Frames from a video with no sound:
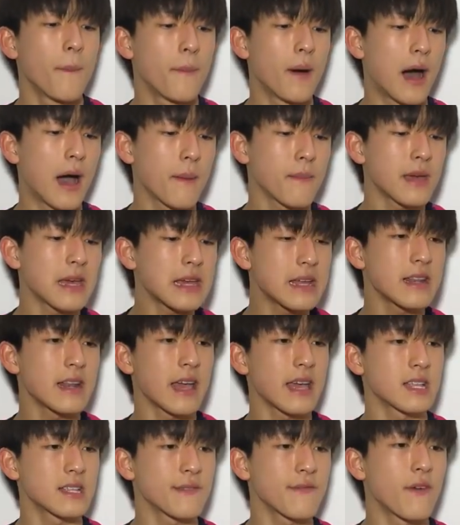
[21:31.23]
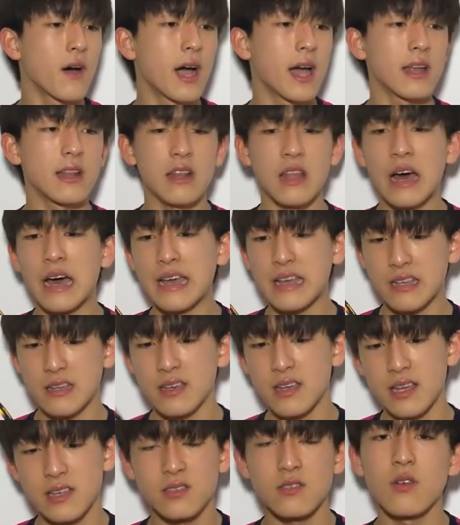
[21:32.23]
But I mean, it's fine, like
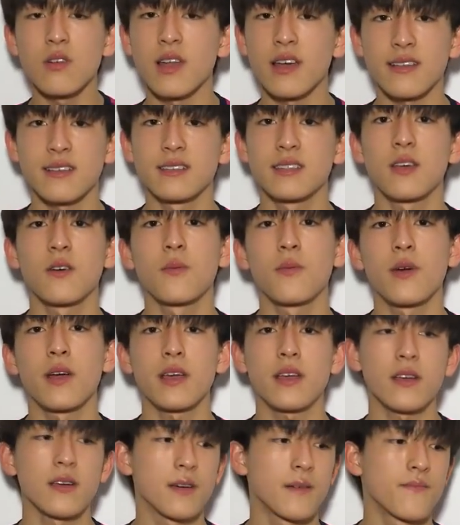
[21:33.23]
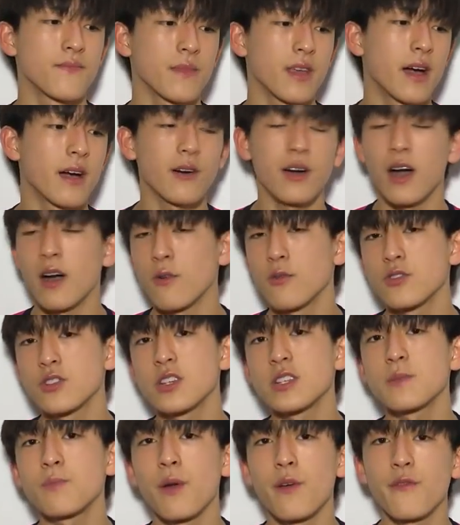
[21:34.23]
it's not like a deal breaker. I would
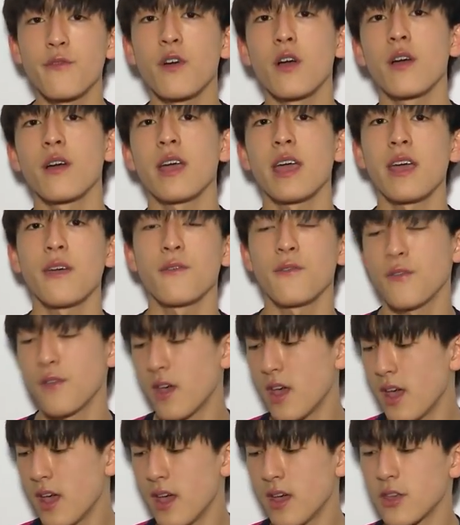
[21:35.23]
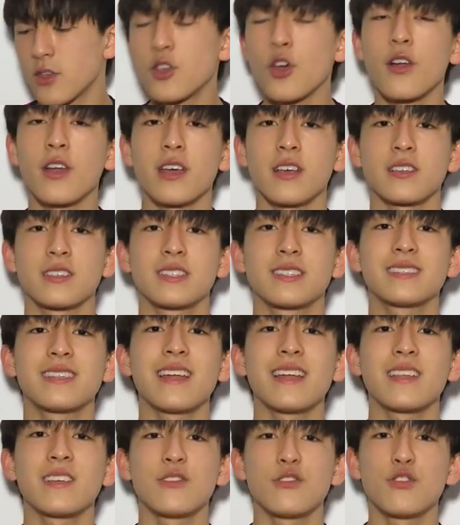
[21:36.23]
just prefer if YONEX
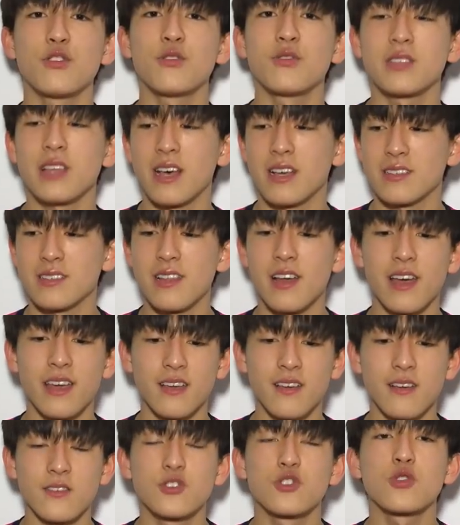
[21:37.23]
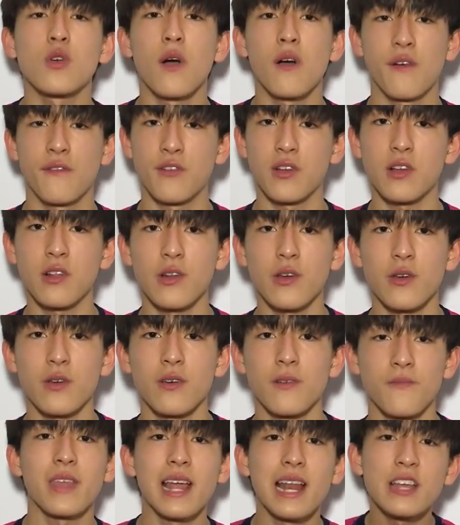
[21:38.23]
didn't use as like strong of a glue.
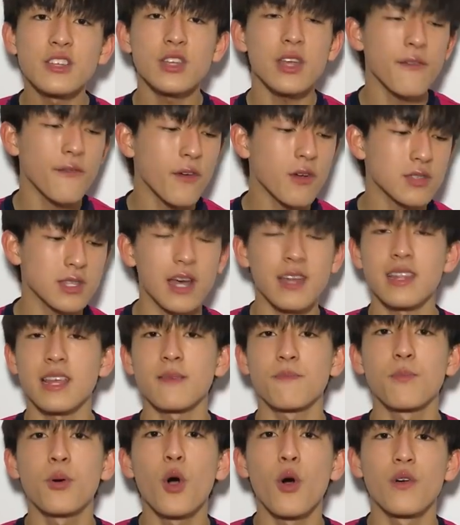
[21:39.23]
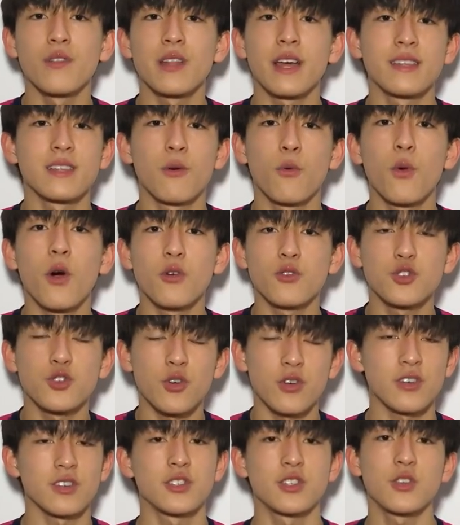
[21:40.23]
It literally feels like they put on like the world's
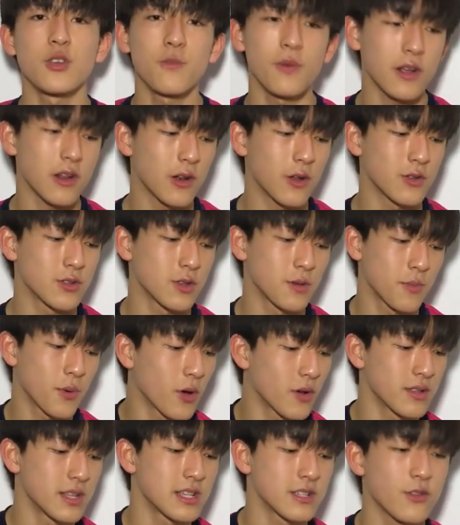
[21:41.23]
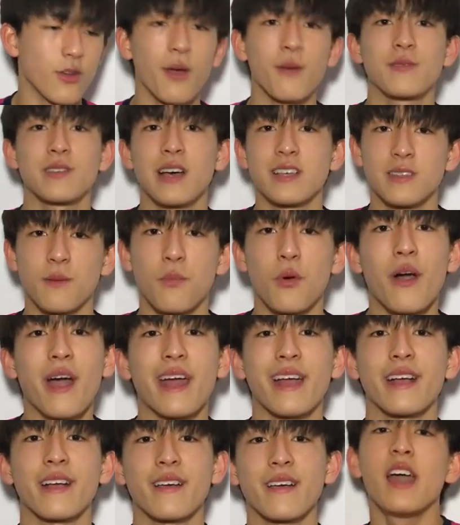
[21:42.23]
strongest super glue to put on these grips as a
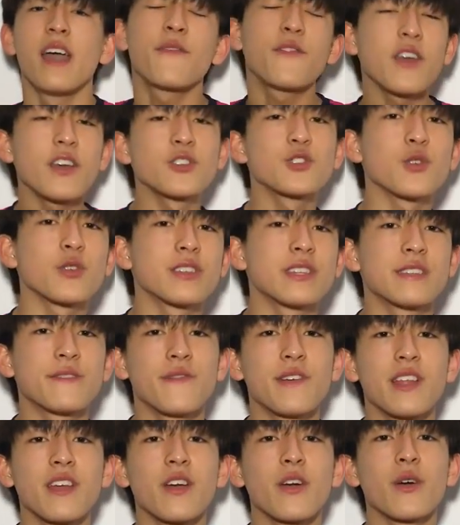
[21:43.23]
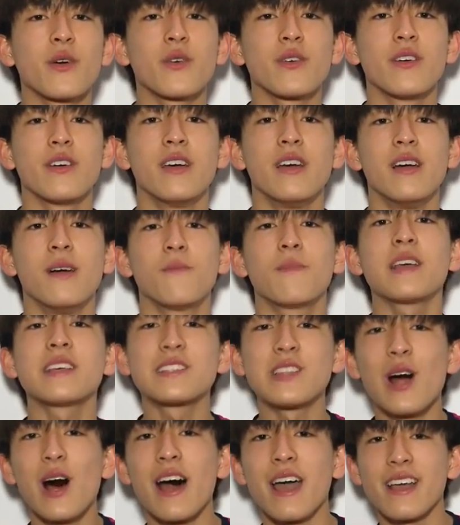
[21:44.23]
prank. If you enjoyed this video,
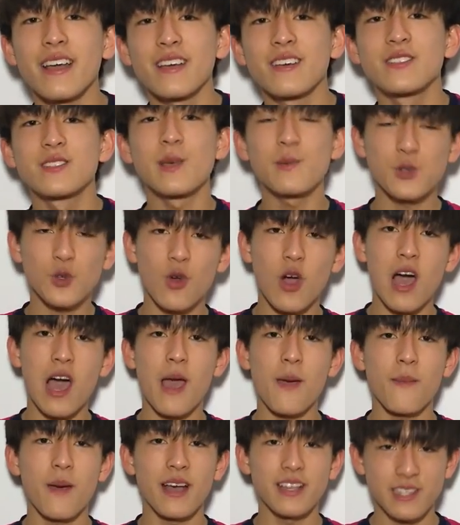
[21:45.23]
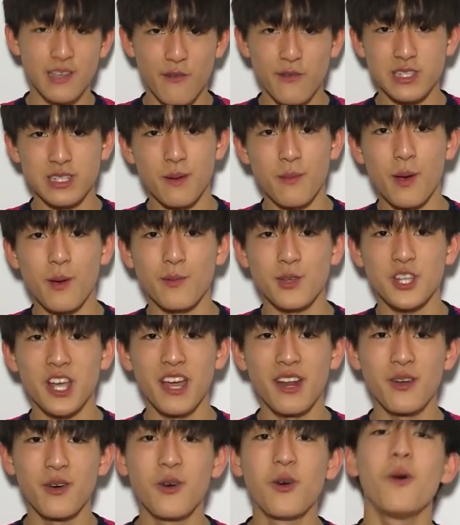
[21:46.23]
please like, subscribe, and turn on my
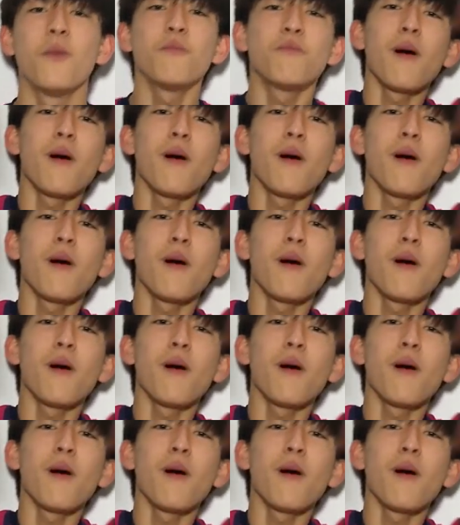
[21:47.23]
channel.